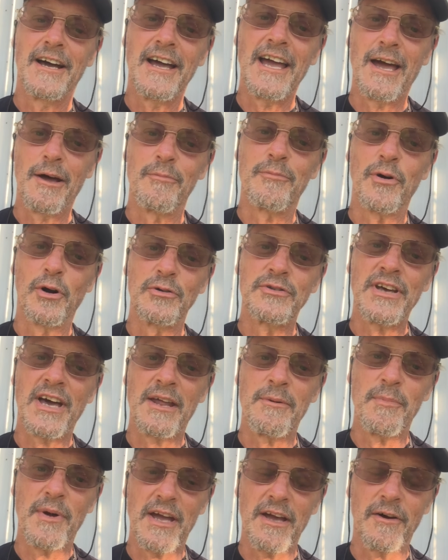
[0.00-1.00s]
at
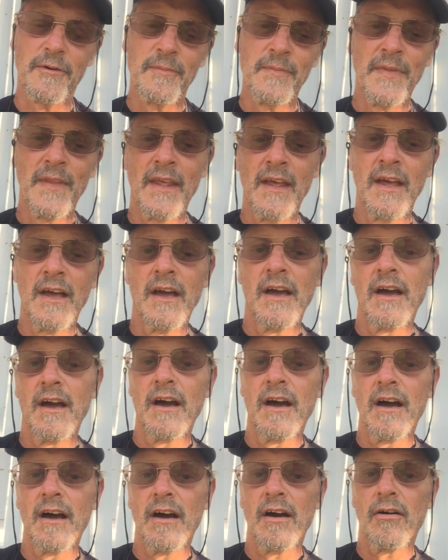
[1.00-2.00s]
Proton Mail
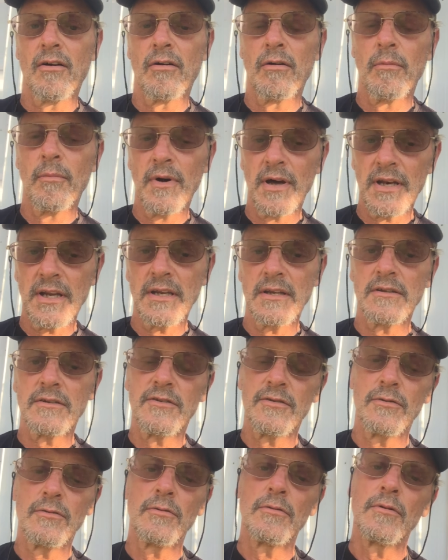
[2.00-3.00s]
or money
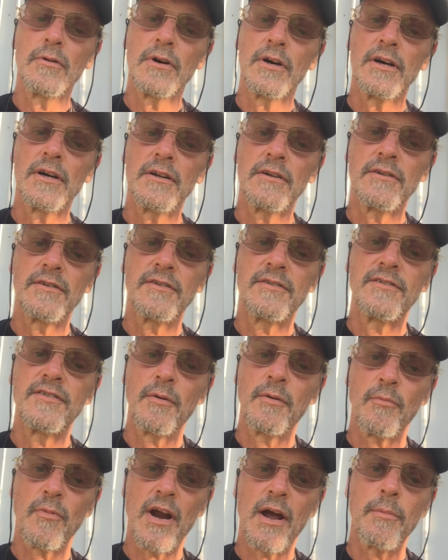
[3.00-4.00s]
to
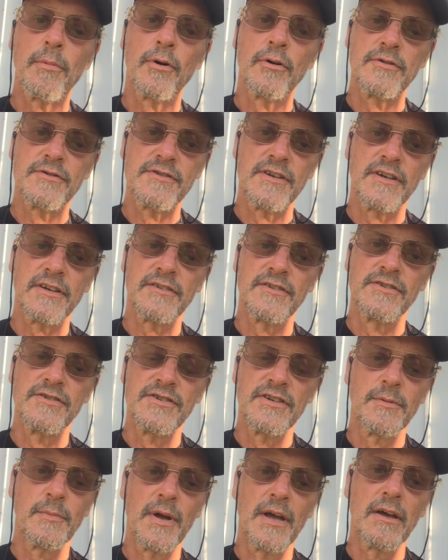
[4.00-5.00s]
timrap06 at
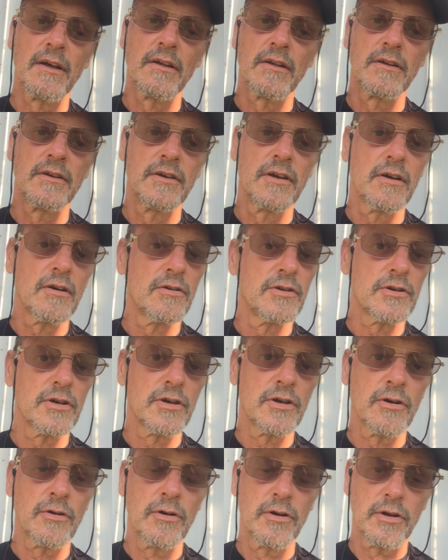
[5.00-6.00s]
Gmail. And you
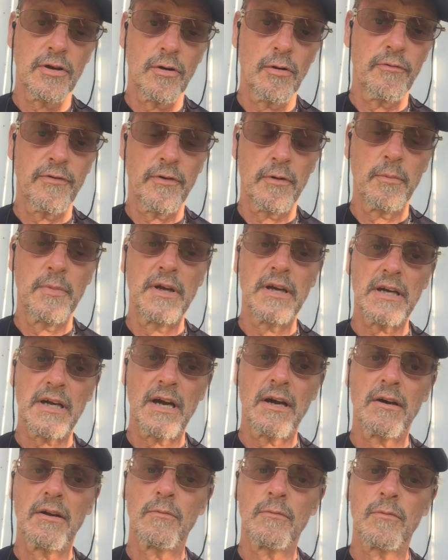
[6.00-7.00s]
can go to the GoFundMe
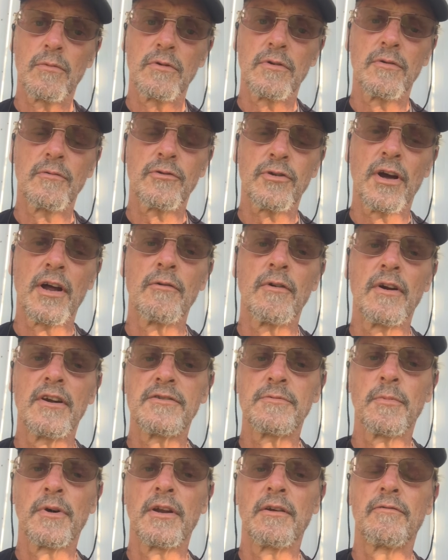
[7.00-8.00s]
account, and we're trying to raise
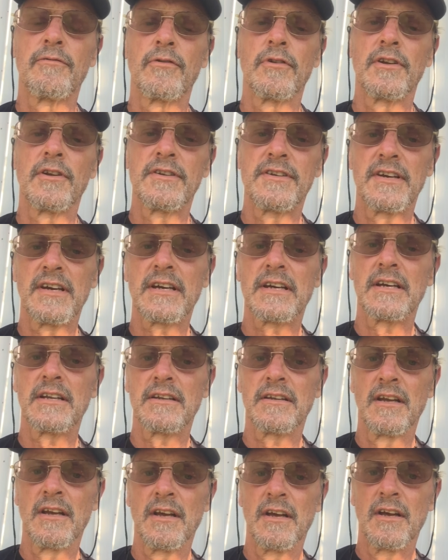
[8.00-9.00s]
money for the ticket
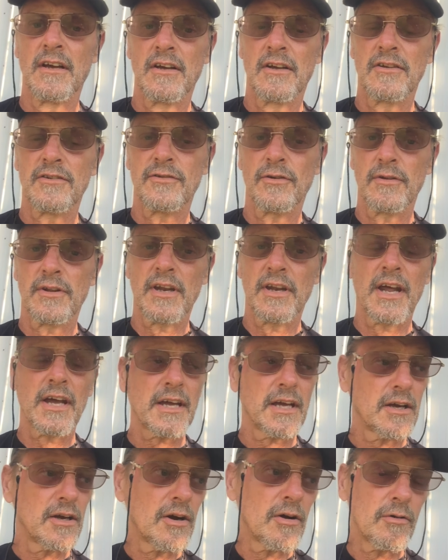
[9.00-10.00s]
so that I
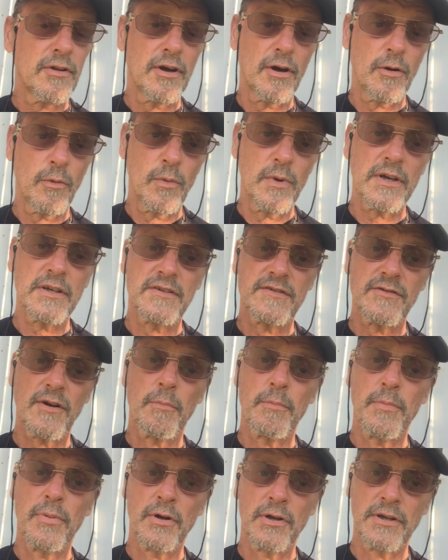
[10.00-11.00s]
can go there and we can
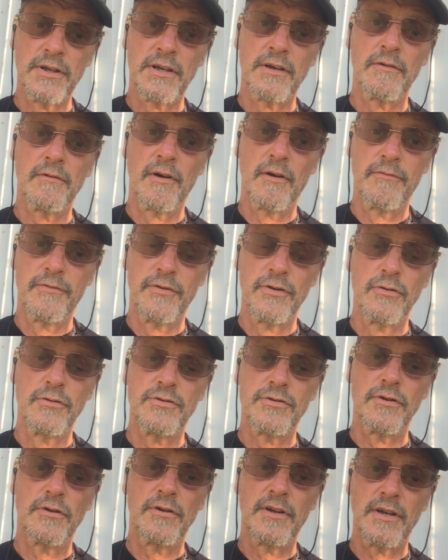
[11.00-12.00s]
start building a
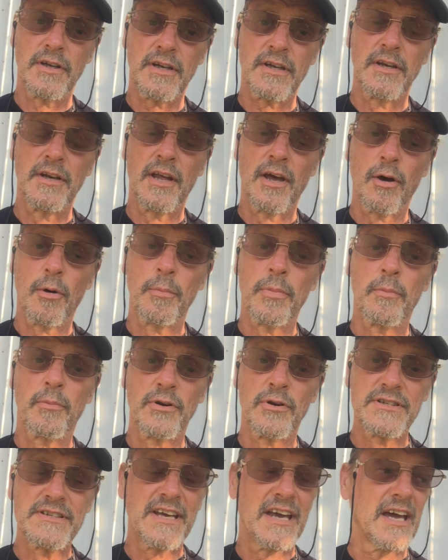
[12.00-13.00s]
future that can help
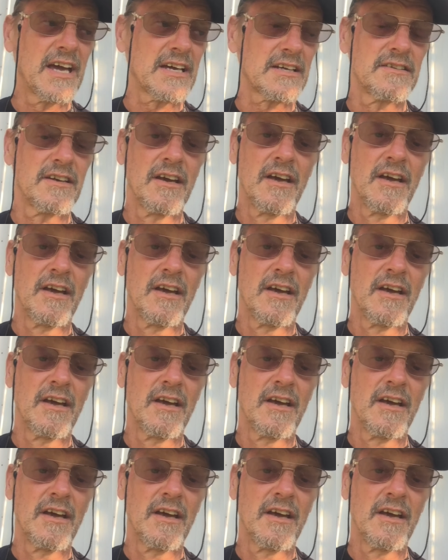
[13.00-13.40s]
protect